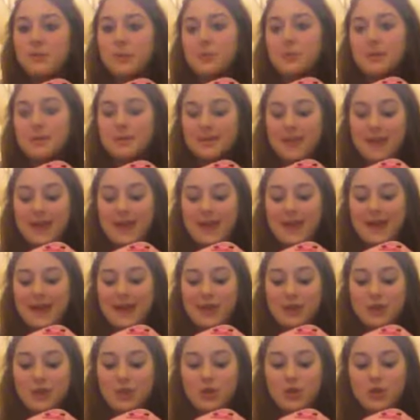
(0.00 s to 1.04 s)
Mummy
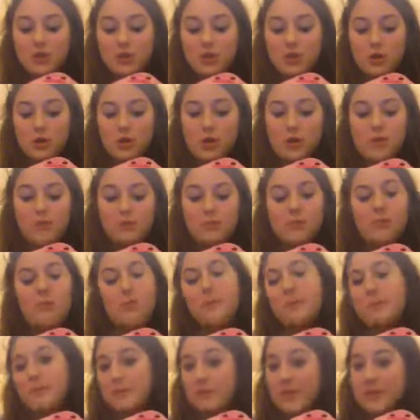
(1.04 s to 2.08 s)
Paige. But
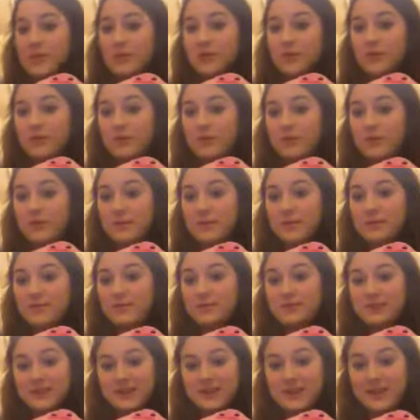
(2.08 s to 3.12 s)
Mummy Paige doesn't come until
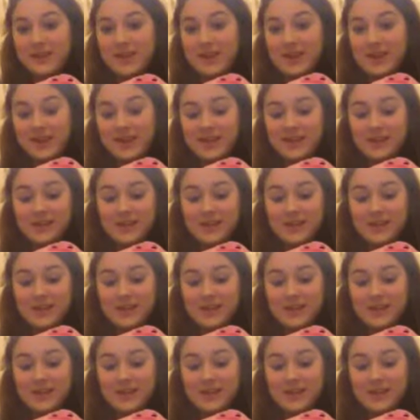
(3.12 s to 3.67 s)
Sunday.